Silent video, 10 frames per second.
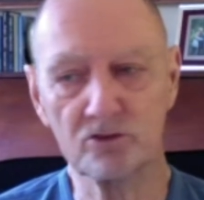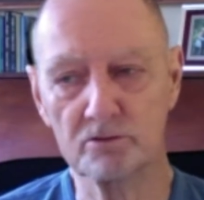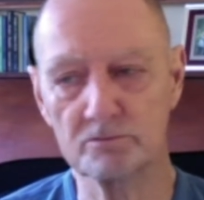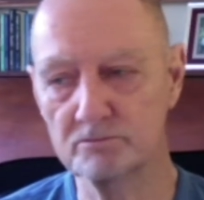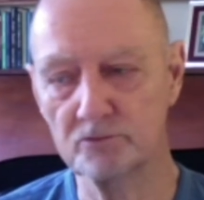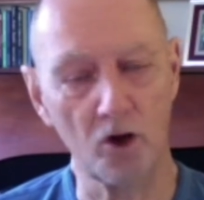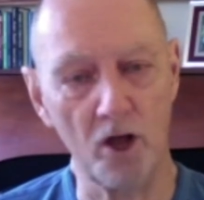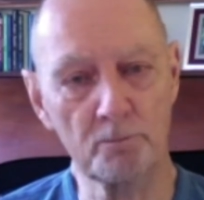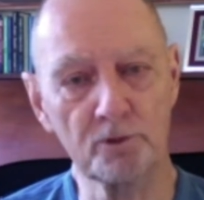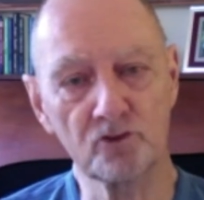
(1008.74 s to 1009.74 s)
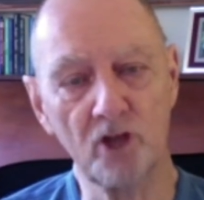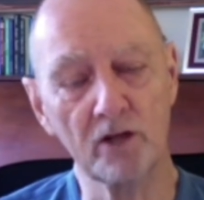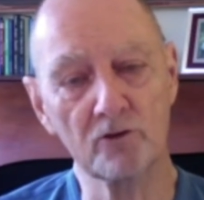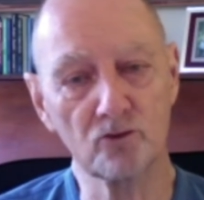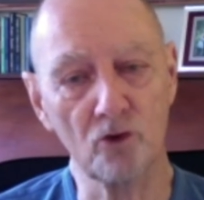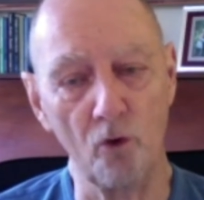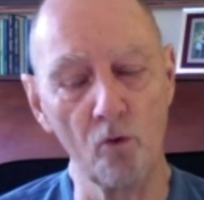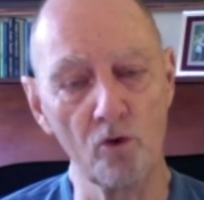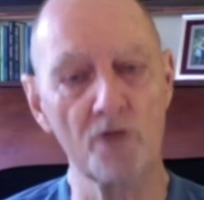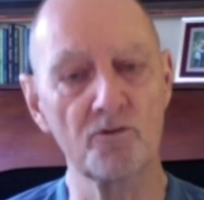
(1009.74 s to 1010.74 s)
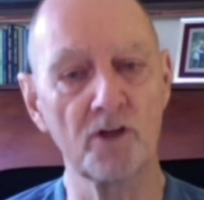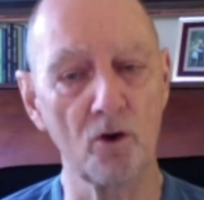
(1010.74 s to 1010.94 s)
you know, it pertains to all living